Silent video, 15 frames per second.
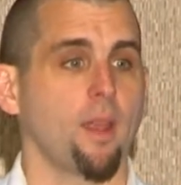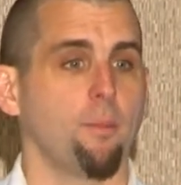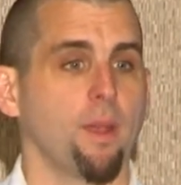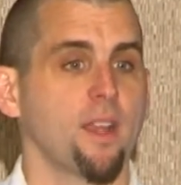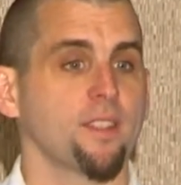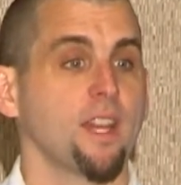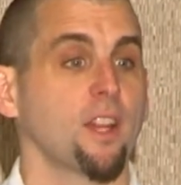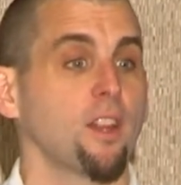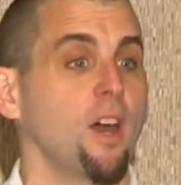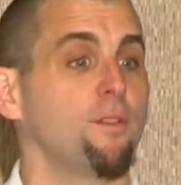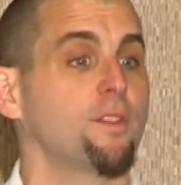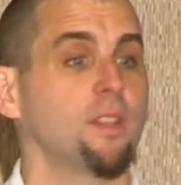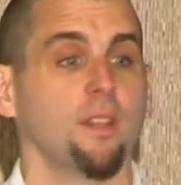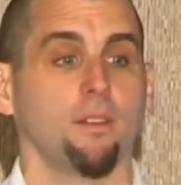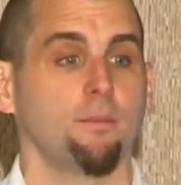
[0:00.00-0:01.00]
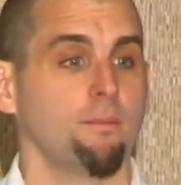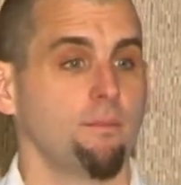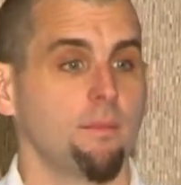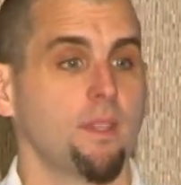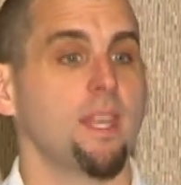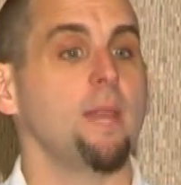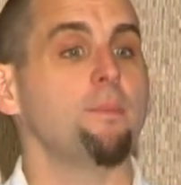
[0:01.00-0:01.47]
because I'd love to
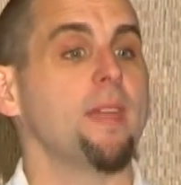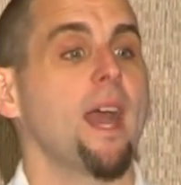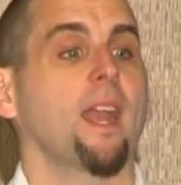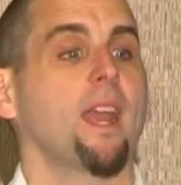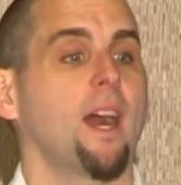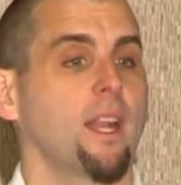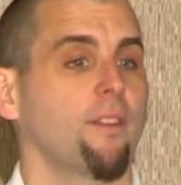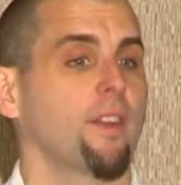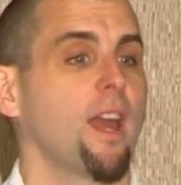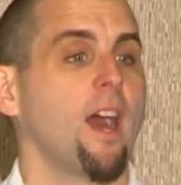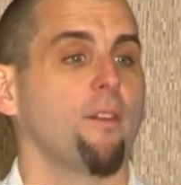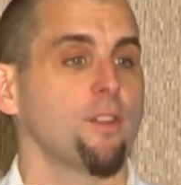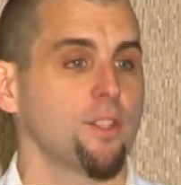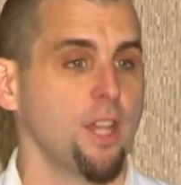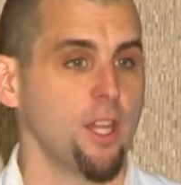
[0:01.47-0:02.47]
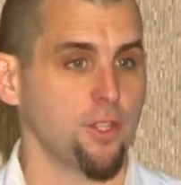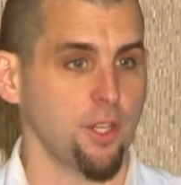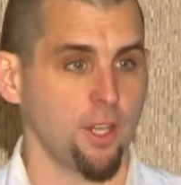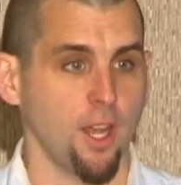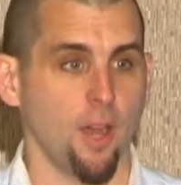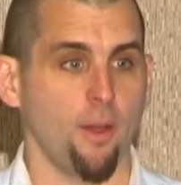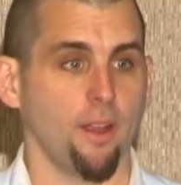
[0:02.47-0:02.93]
keep that kind of conversation
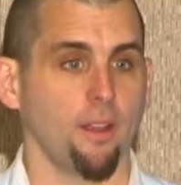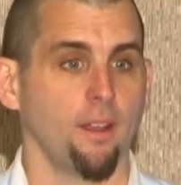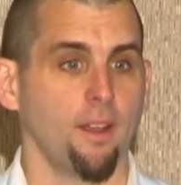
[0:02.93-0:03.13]
going.